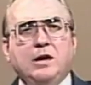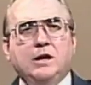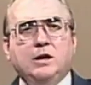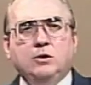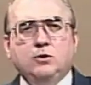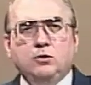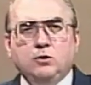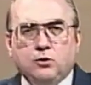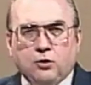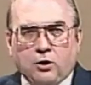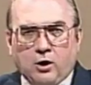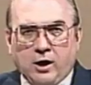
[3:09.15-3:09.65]

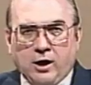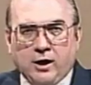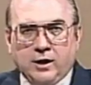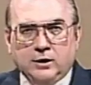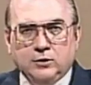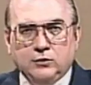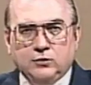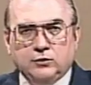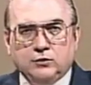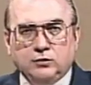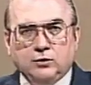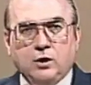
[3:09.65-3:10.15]
in
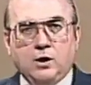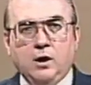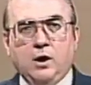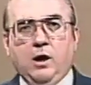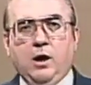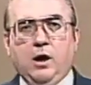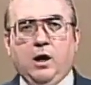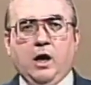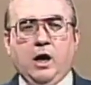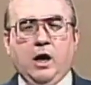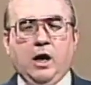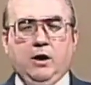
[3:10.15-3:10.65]
Christ,
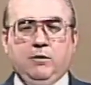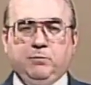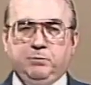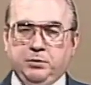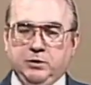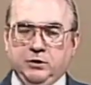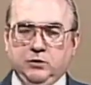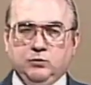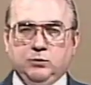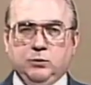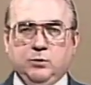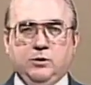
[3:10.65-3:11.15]
I have
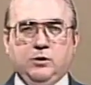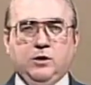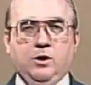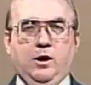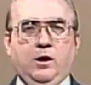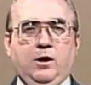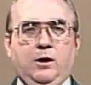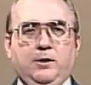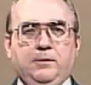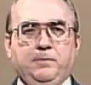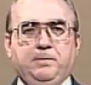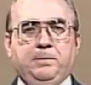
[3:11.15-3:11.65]
peace with
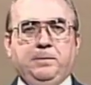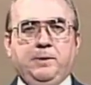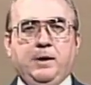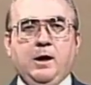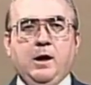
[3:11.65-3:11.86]
God.